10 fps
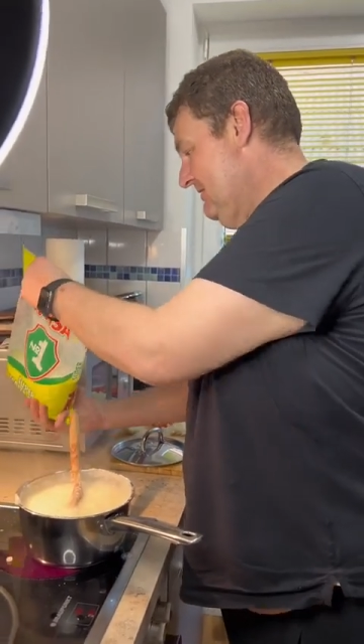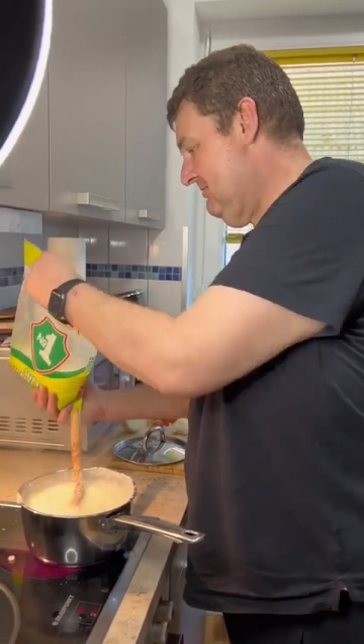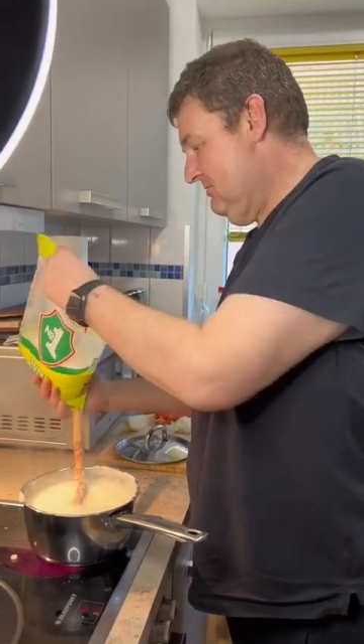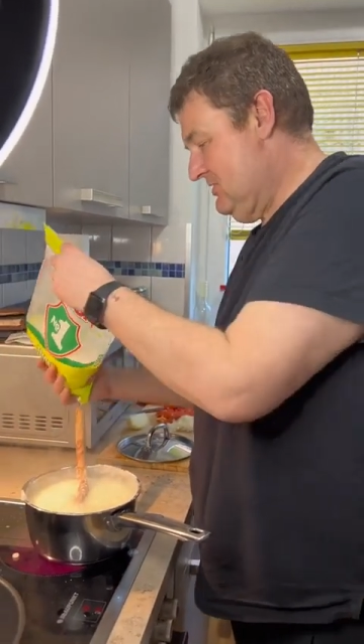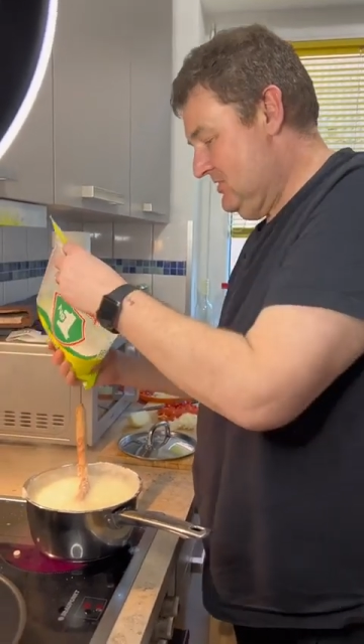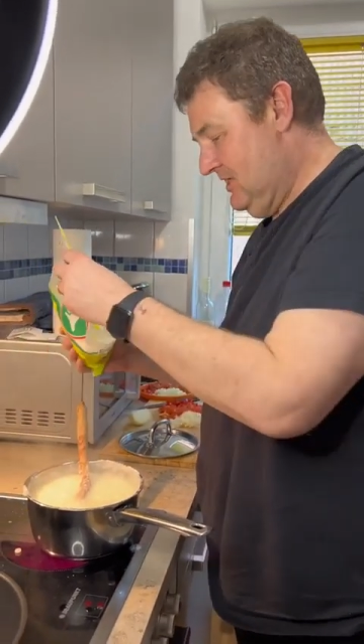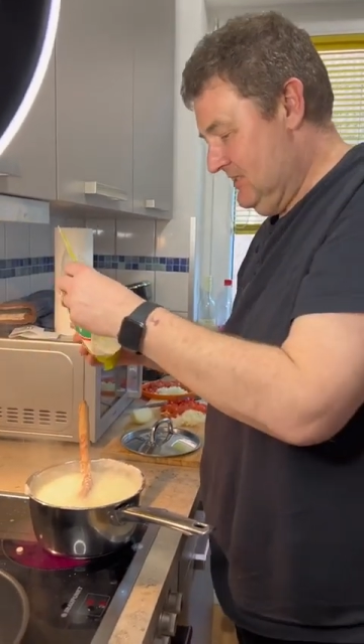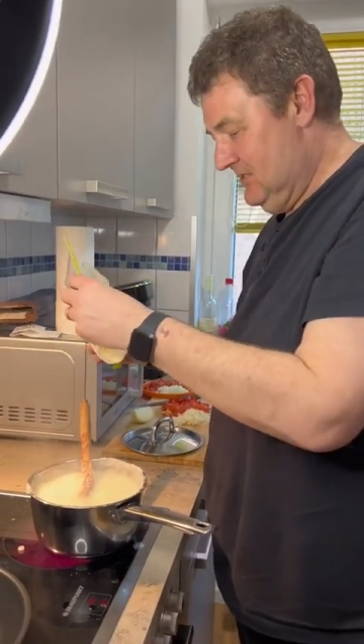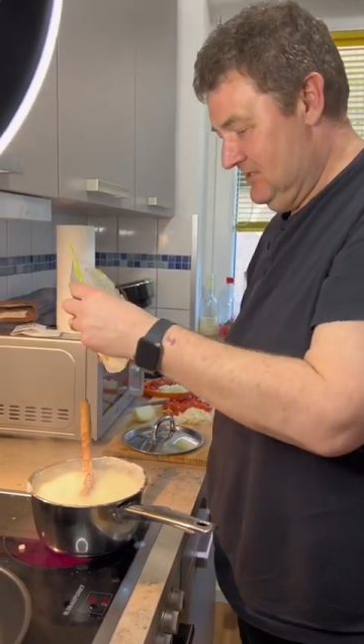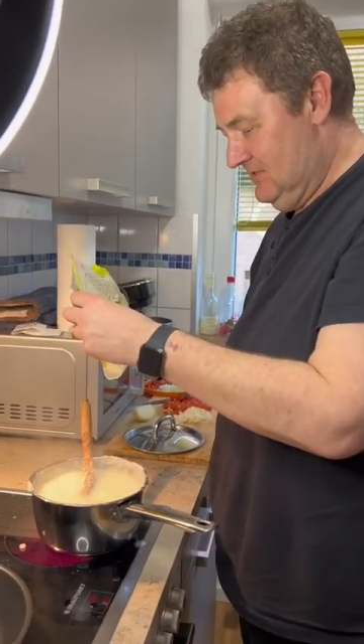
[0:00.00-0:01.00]
What's that?
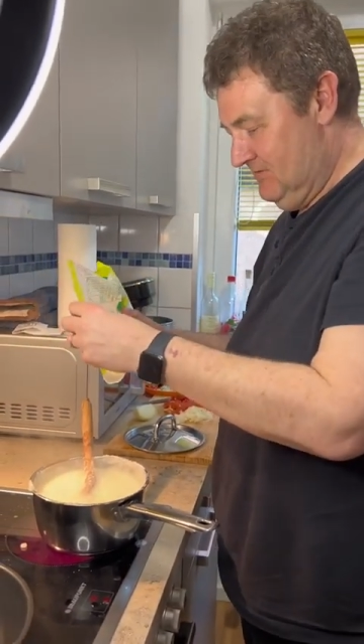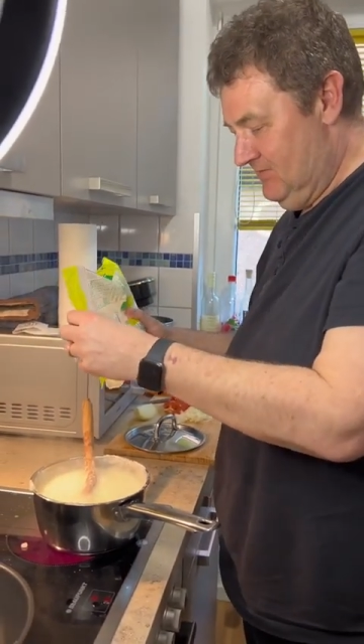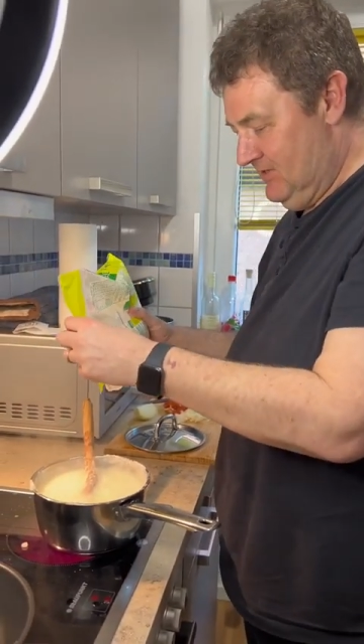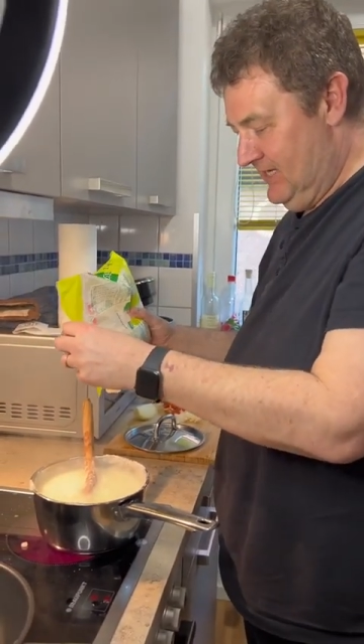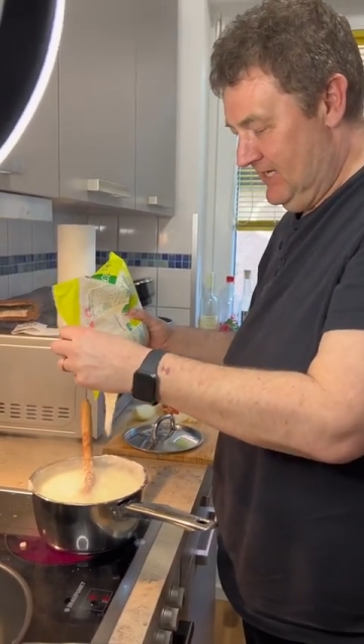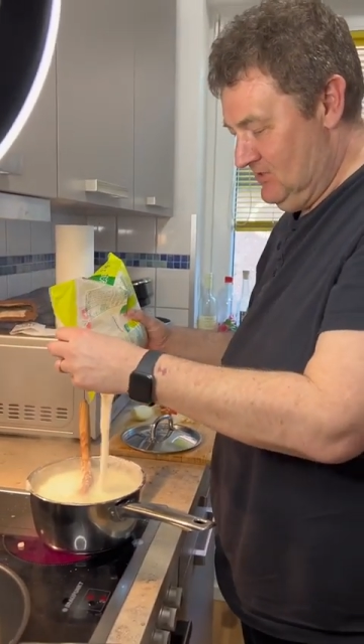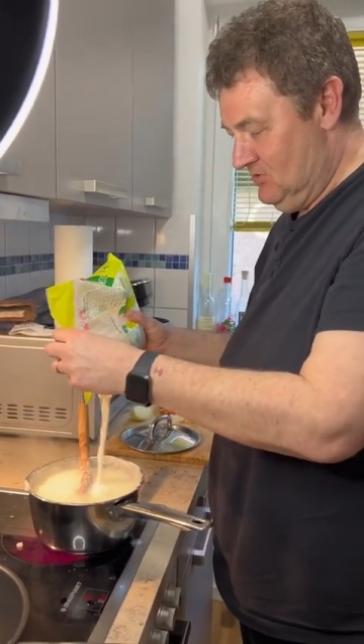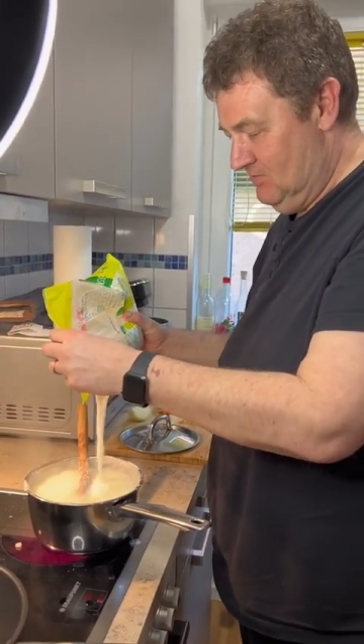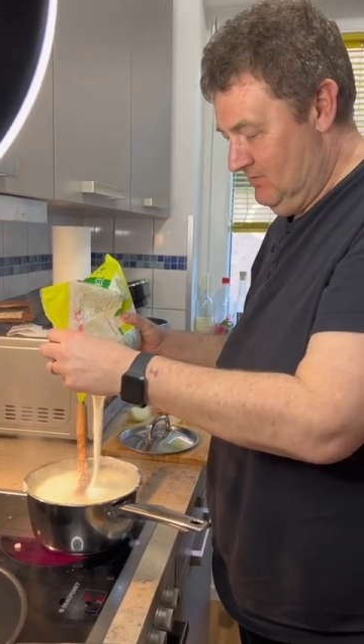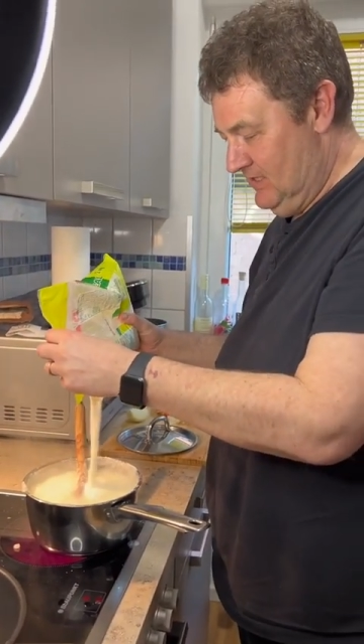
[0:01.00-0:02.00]
A very
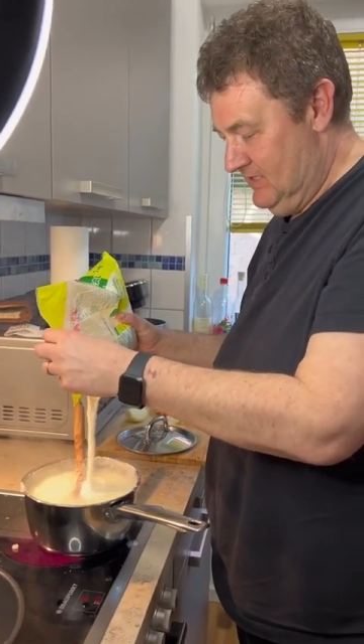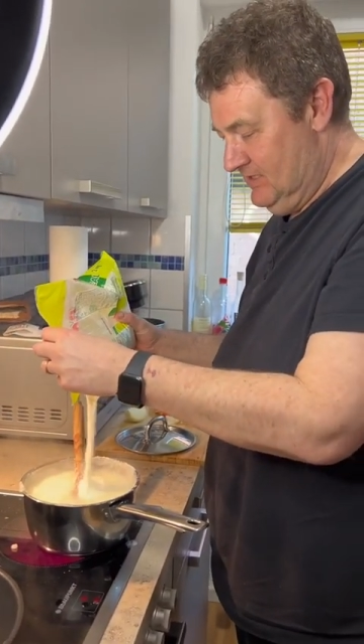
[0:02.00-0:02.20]
handsome man.